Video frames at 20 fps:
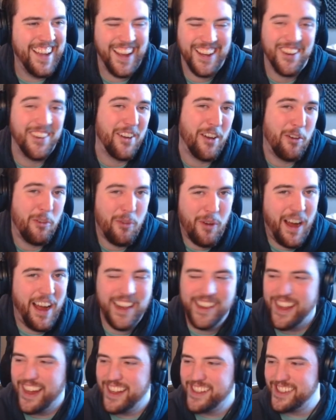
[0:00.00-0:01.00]
I don't know
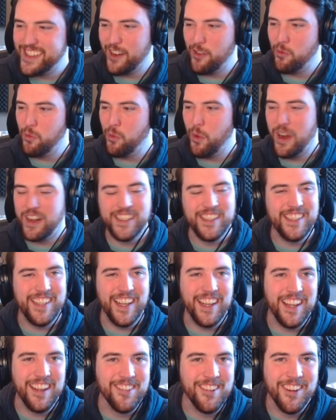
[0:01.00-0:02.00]
why that's like one
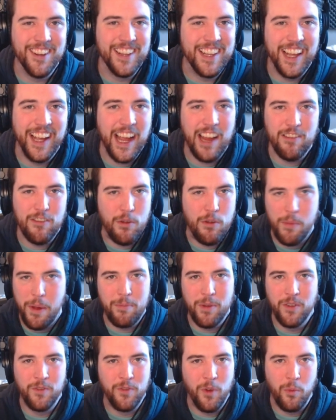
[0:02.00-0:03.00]
singular thing I
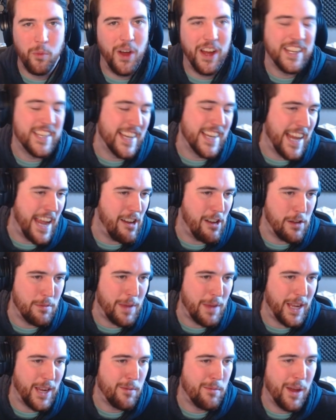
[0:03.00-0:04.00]
remember from watching How I
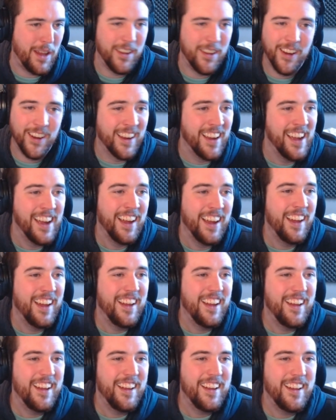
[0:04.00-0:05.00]
Met Your Mother.
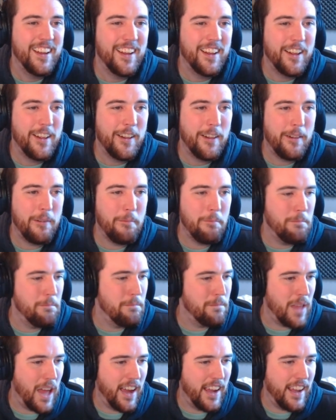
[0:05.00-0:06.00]

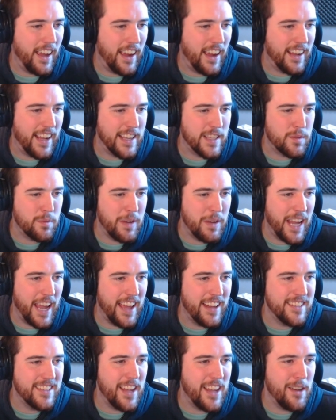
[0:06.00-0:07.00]
I, I, guess we
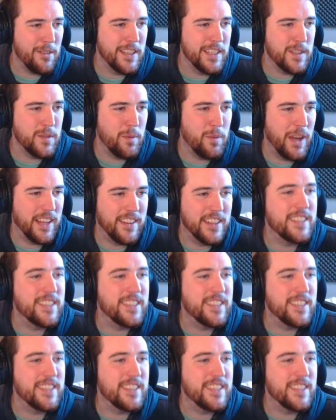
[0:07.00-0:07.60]
head down this way.